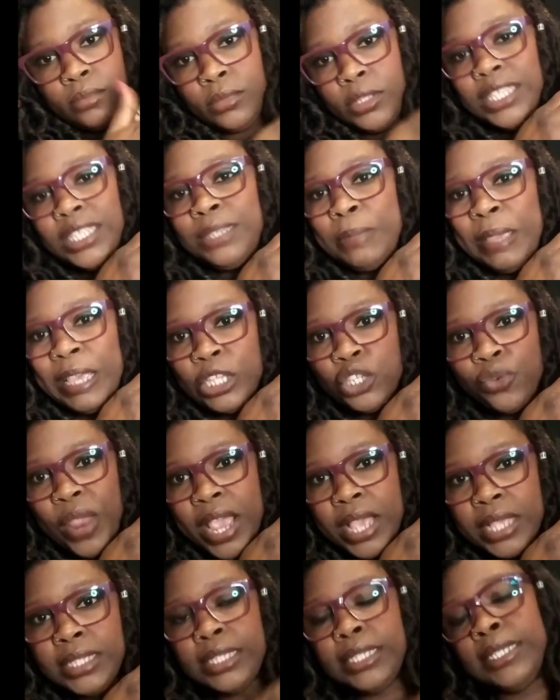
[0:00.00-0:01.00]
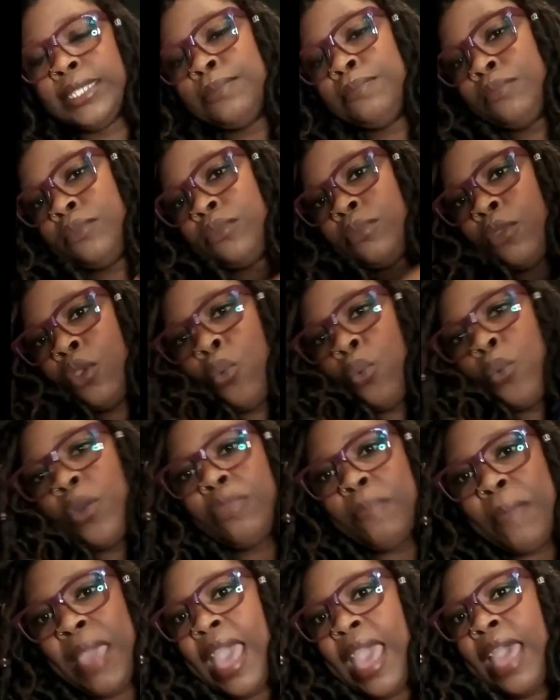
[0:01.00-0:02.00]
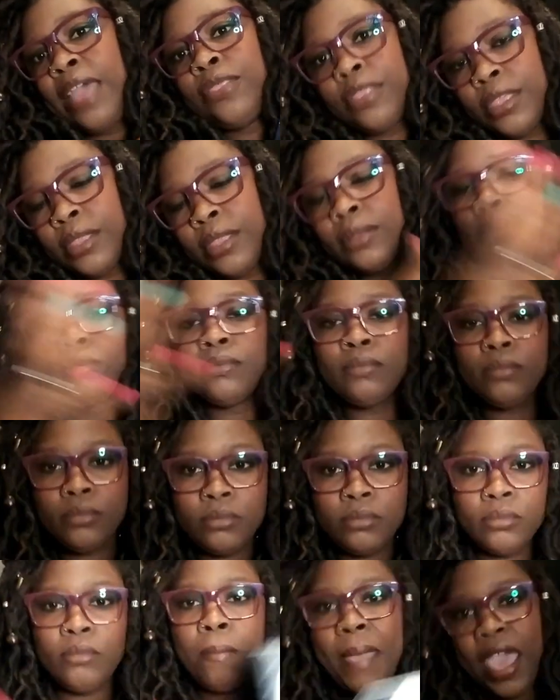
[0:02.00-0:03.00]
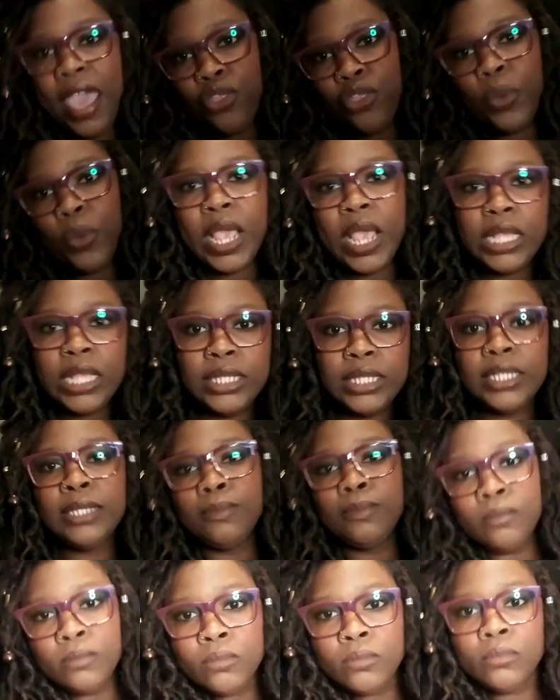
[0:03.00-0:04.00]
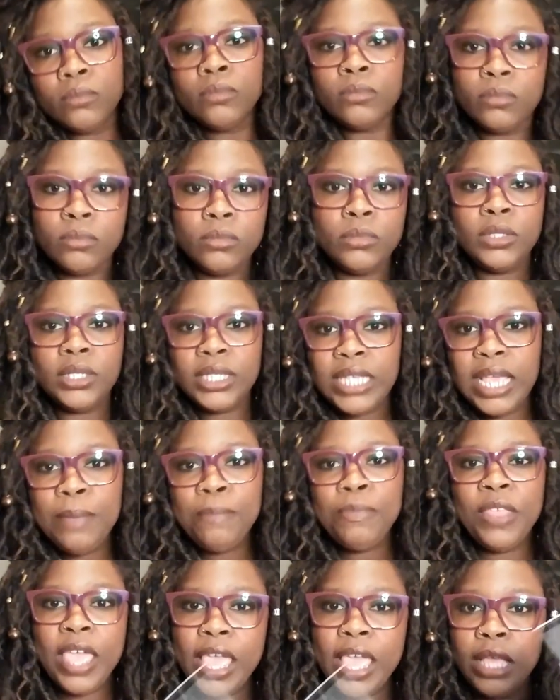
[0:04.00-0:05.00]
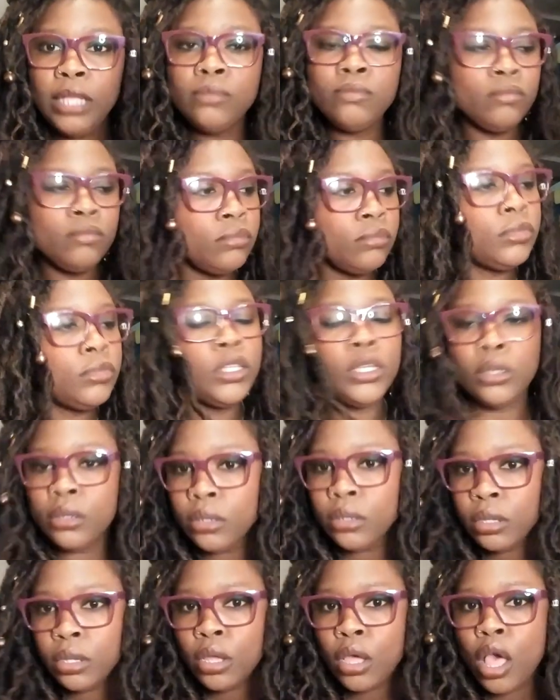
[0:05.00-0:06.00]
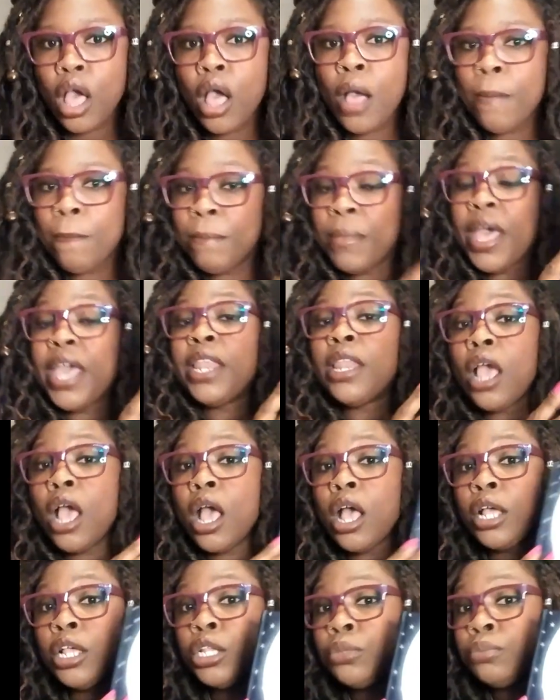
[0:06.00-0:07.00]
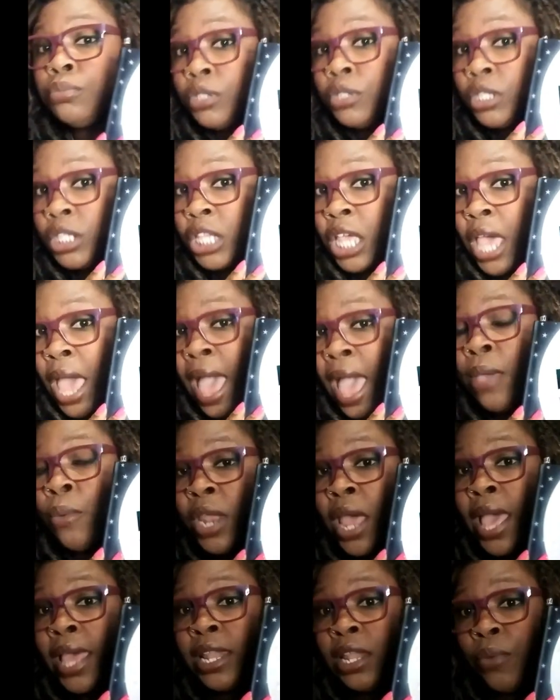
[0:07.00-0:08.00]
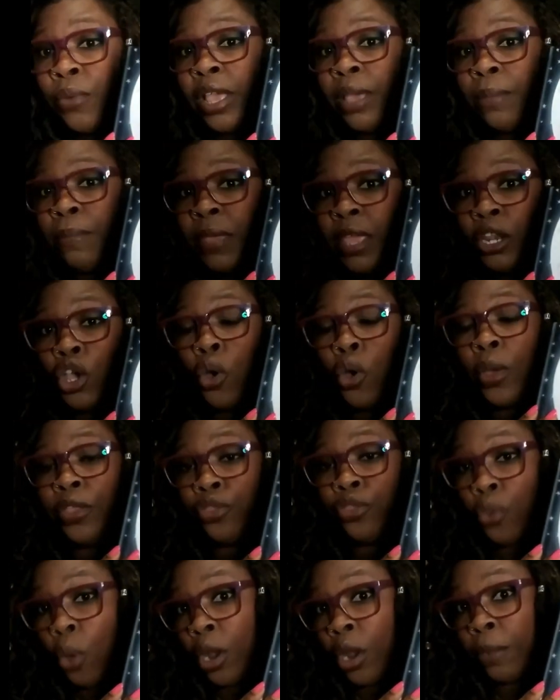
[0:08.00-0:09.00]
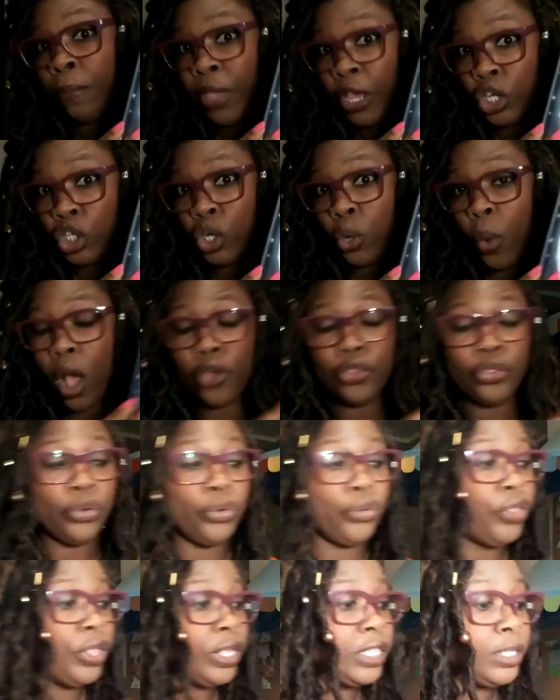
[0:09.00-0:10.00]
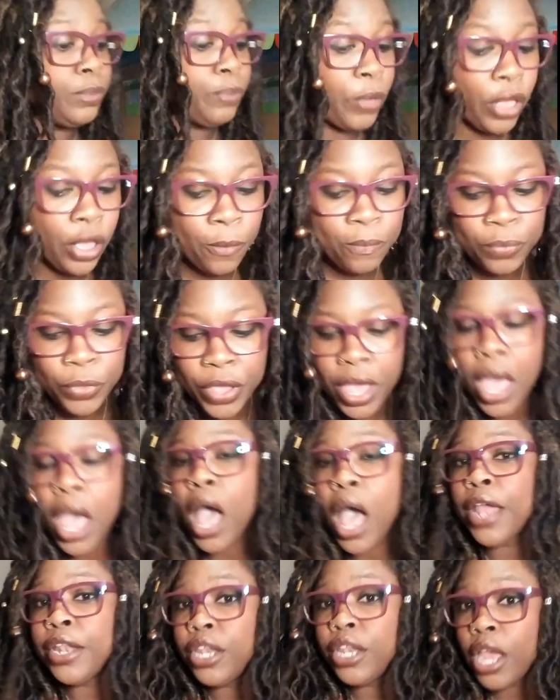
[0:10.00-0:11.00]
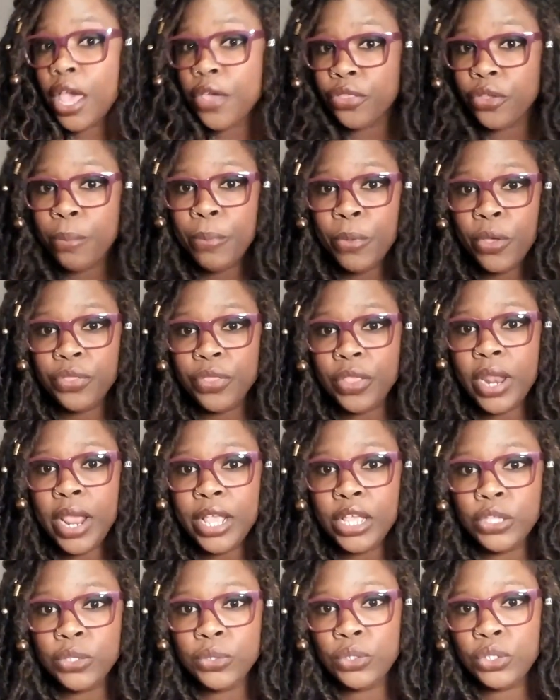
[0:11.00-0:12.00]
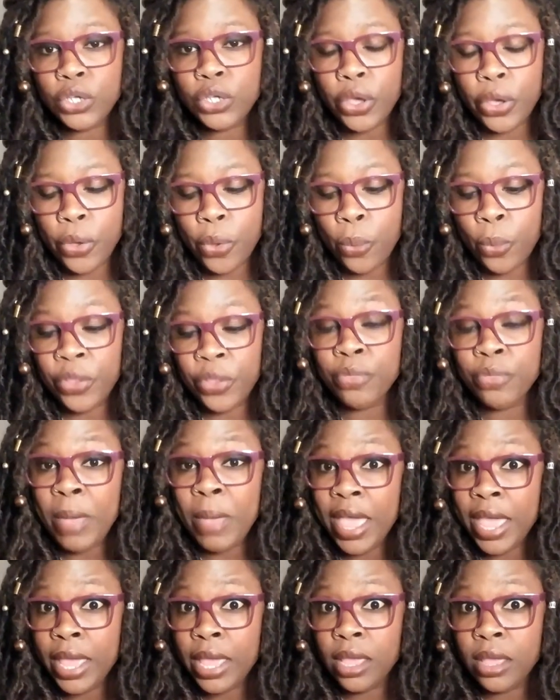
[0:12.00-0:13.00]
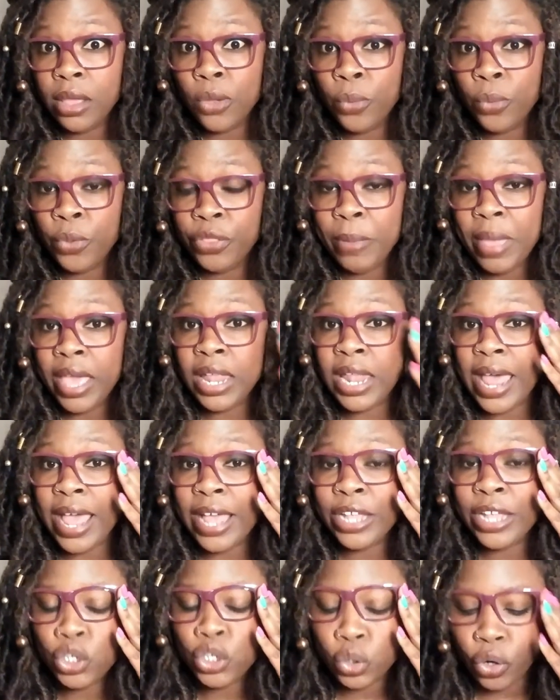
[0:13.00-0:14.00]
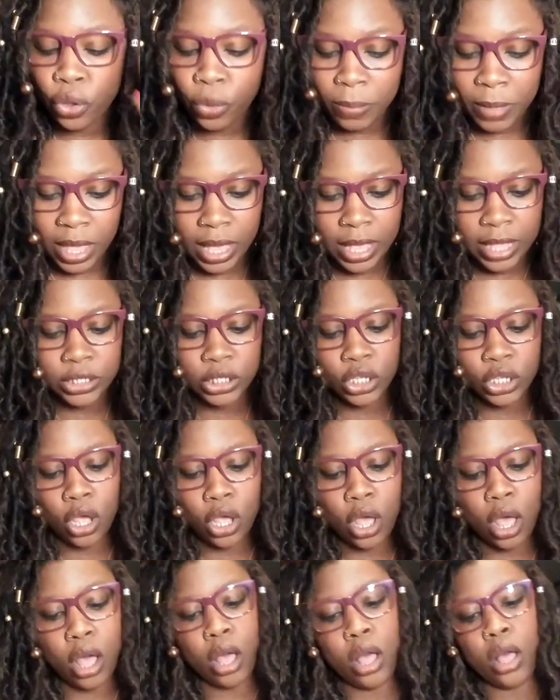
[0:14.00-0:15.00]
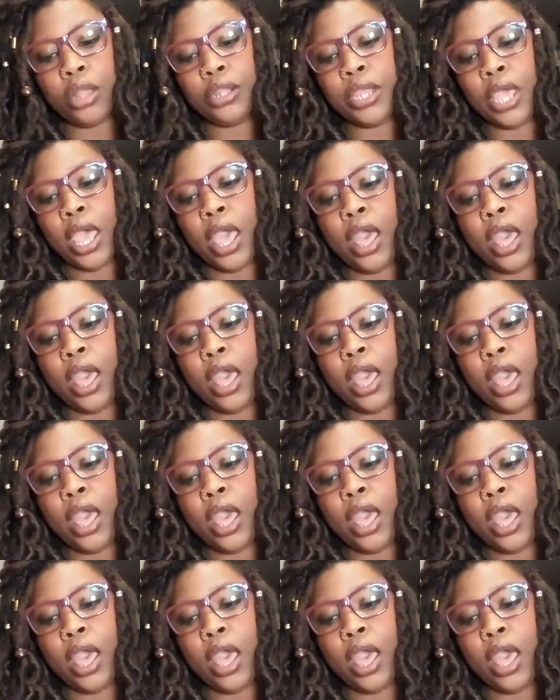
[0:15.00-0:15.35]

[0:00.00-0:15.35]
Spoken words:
space race with math race, same thing. But the I would highly recommend going on a picture walk through this book. Another book that I use to go with my classroom is called